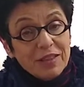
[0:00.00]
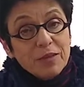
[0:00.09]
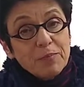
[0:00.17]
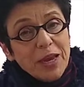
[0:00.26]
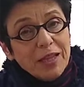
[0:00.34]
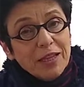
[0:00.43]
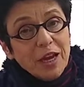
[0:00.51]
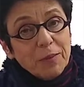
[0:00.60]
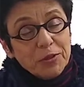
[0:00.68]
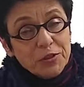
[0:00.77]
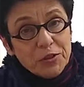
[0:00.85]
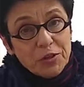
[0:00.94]
the Bailey
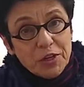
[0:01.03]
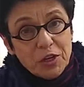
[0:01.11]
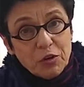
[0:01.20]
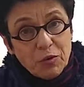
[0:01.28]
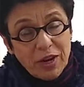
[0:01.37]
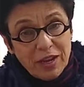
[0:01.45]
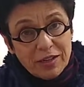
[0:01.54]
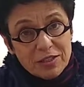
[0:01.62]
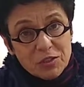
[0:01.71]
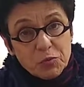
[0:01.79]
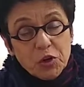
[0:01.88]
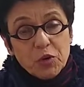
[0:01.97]
Opportunity
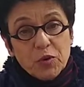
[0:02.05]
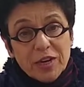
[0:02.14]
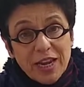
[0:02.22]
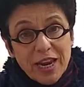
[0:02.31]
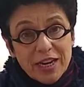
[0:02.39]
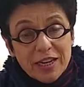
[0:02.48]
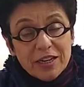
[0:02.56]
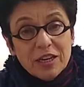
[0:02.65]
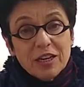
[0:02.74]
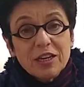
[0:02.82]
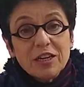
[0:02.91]
Grants were created